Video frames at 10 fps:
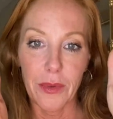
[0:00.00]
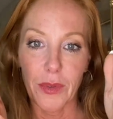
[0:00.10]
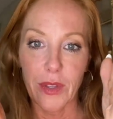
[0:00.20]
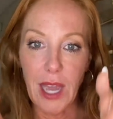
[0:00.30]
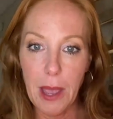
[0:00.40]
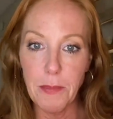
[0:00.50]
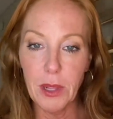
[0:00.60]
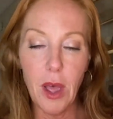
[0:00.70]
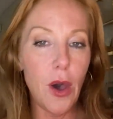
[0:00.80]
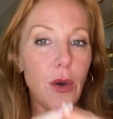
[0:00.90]
type
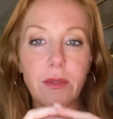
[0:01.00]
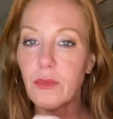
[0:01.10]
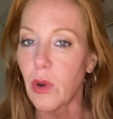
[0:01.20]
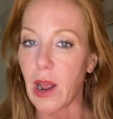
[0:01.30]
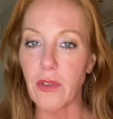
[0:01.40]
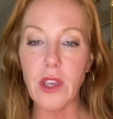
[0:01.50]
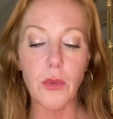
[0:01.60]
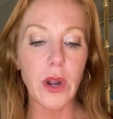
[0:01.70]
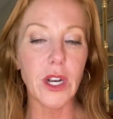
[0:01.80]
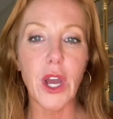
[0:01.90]
below whatever you
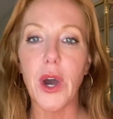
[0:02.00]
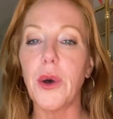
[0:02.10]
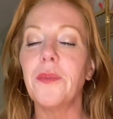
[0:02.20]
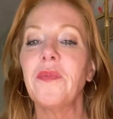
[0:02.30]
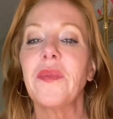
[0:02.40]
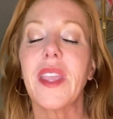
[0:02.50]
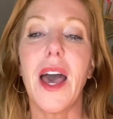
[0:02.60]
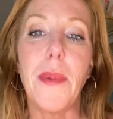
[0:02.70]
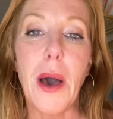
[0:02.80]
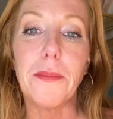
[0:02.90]
want to know
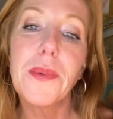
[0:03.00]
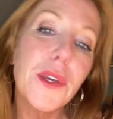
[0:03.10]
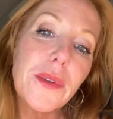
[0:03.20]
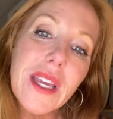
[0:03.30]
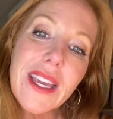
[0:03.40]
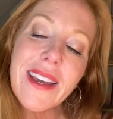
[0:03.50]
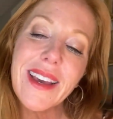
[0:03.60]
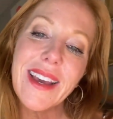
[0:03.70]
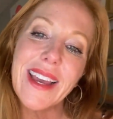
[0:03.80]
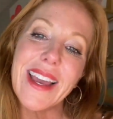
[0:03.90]
about beauty
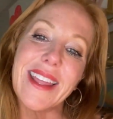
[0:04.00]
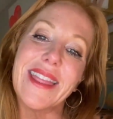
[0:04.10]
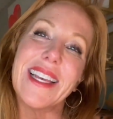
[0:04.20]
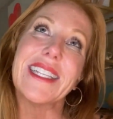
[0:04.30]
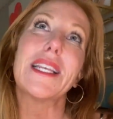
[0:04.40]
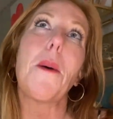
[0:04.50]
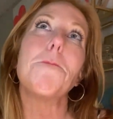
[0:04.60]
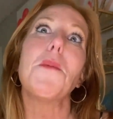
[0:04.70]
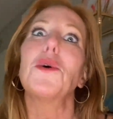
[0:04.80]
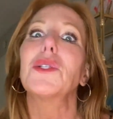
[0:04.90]
in this
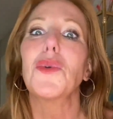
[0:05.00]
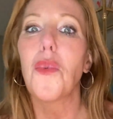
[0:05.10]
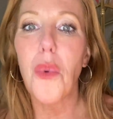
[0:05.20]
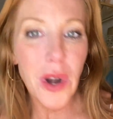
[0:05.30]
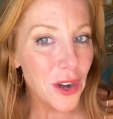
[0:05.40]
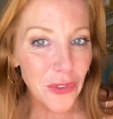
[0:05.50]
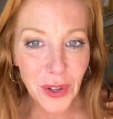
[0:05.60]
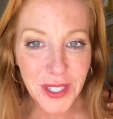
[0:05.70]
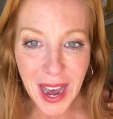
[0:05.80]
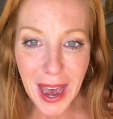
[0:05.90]
most wonderful
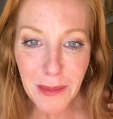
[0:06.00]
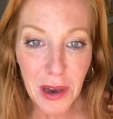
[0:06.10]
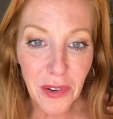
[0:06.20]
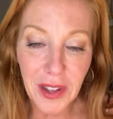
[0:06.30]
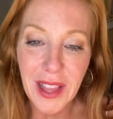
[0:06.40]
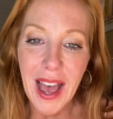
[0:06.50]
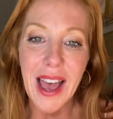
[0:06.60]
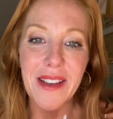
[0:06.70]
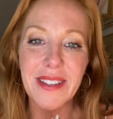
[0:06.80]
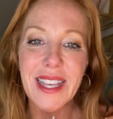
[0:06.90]
time of our
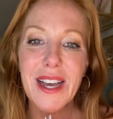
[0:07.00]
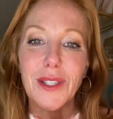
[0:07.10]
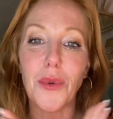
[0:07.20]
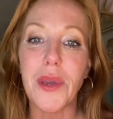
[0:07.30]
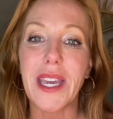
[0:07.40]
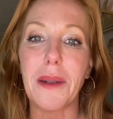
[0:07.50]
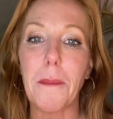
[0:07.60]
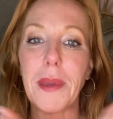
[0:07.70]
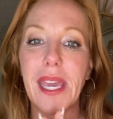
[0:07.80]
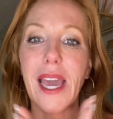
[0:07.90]
lives so we can
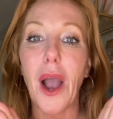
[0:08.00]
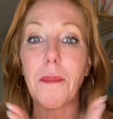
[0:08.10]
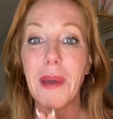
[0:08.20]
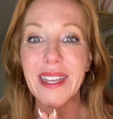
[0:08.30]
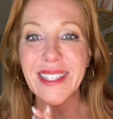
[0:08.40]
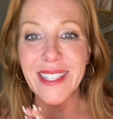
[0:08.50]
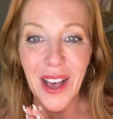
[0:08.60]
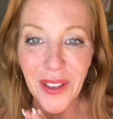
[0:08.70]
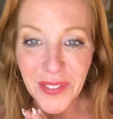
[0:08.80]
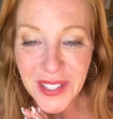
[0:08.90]
be our best
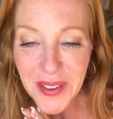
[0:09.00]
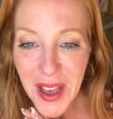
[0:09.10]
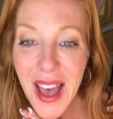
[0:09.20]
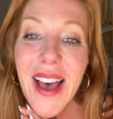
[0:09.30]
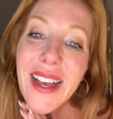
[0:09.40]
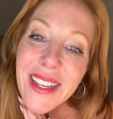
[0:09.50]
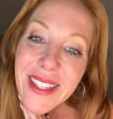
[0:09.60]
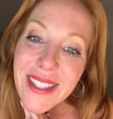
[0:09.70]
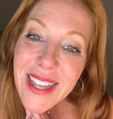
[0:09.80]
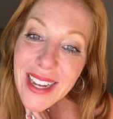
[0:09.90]
selves.
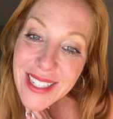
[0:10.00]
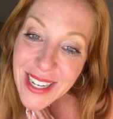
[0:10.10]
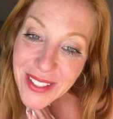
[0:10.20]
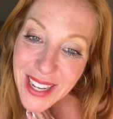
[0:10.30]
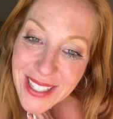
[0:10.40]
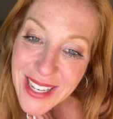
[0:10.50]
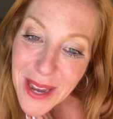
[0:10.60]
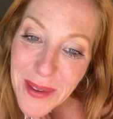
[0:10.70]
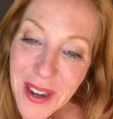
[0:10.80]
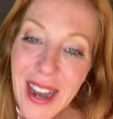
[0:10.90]
Until next
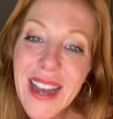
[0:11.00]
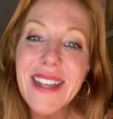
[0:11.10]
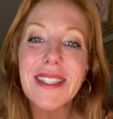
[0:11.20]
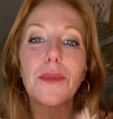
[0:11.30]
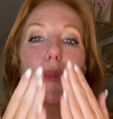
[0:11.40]
time, you guys,